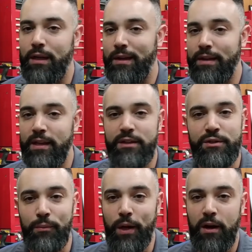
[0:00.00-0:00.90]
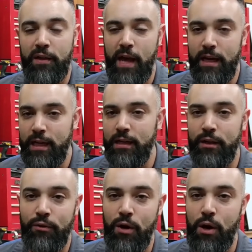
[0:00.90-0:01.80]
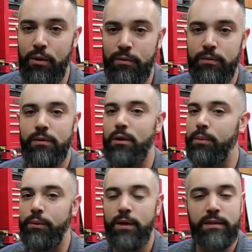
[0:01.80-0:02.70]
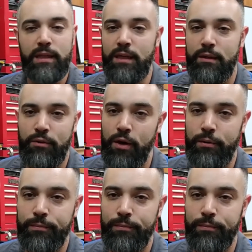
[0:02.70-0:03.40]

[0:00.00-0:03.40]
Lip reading: And in the industry, we call that eating crow. Nobody wants to eat crow.